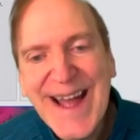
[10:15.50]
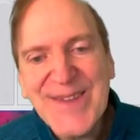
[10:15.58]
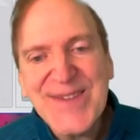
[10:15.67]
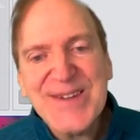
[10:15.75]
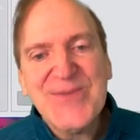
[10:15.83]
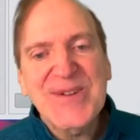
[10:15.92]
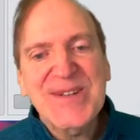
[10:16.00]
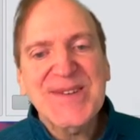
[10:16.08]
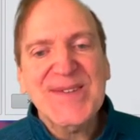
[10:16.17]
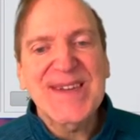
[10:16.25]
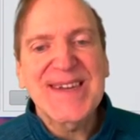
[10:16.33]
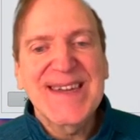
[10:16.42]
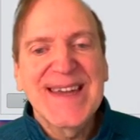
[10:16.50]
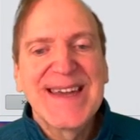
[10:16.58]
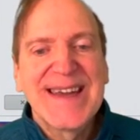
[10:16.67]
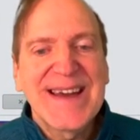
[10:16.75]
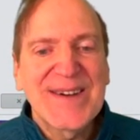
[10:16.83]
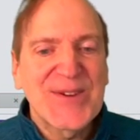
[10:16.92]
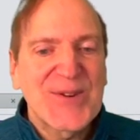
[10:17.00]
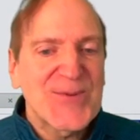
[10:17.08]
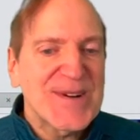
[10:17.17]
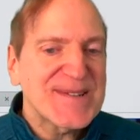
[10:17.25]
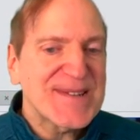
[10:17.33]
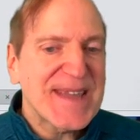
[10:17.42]
I think originally uh, there
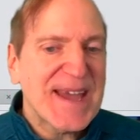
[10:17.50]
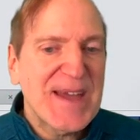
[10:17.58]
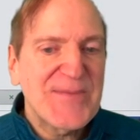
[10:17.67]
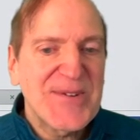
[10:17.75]
was a time